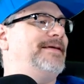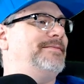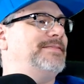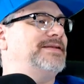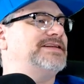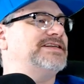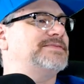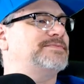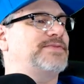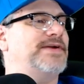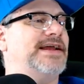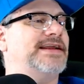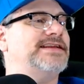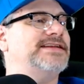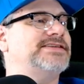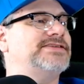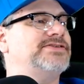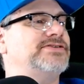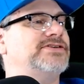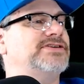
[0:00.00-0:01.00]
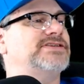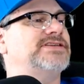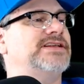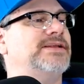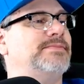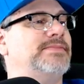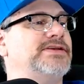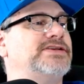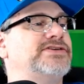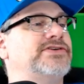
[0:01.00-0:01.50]
let me just practice here. Just
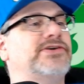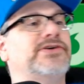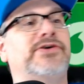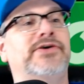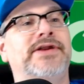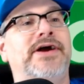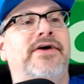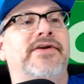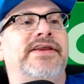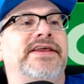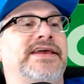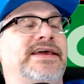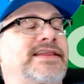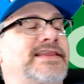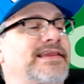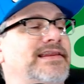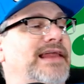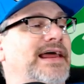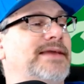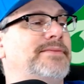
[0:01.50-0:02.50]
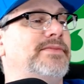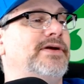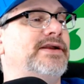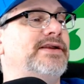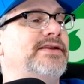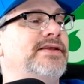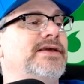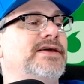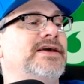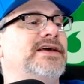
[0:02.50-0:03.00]
let, be sure to go down and hit the like
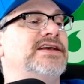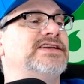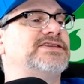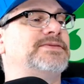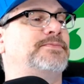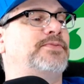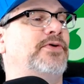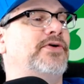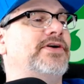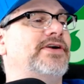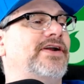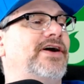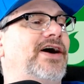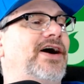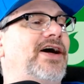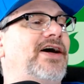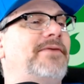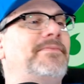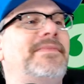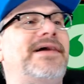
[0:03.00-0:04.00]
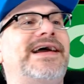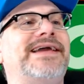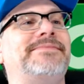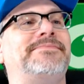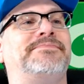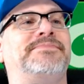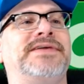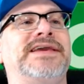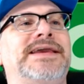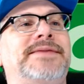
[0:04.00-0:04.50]
button. Support all my
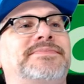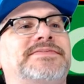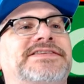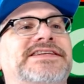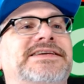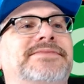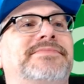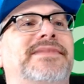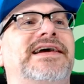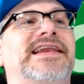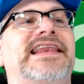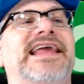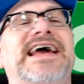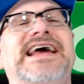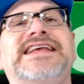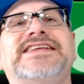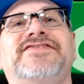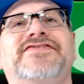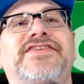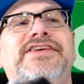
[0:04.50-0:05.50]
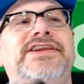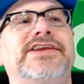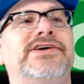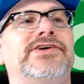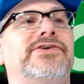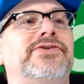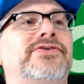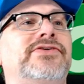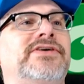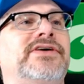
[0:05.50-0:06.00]
peeps in my last
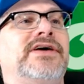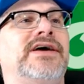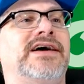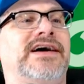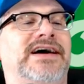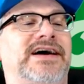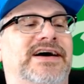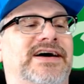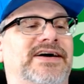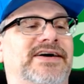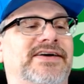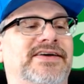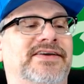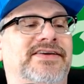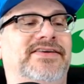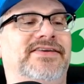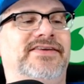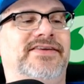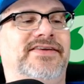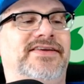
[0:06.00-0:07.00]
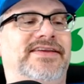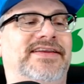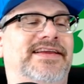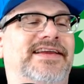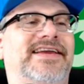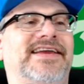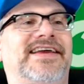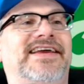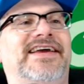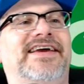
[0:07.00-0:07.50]
video. Uh,
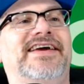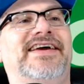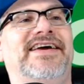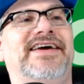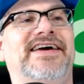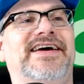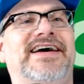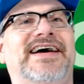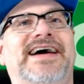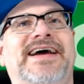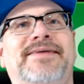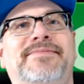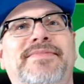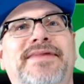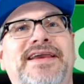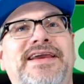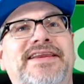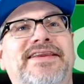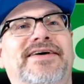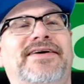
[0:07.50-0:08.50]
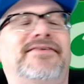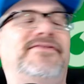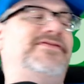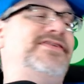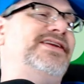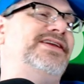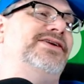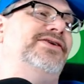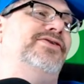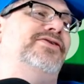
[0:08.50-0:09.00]
I made a
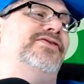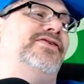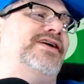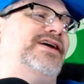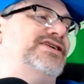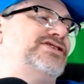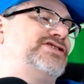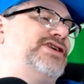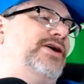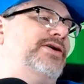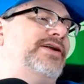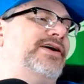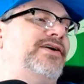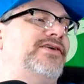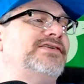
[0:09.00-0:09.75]
video shout